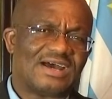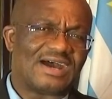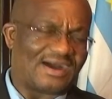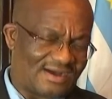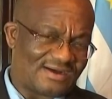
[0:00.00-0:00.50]

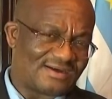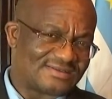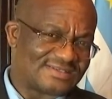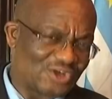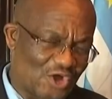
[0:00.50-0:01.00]

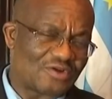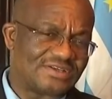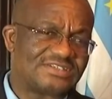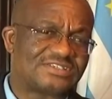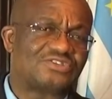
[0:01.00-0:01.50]
the
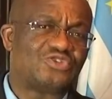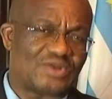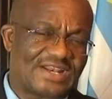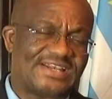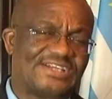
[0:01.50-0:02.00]
current
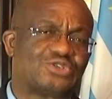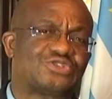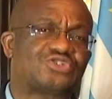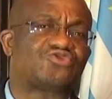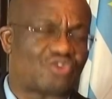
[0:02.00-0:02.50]
United Nations
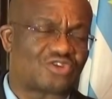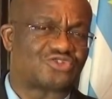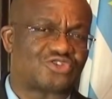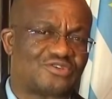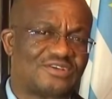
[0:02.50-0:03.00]
structure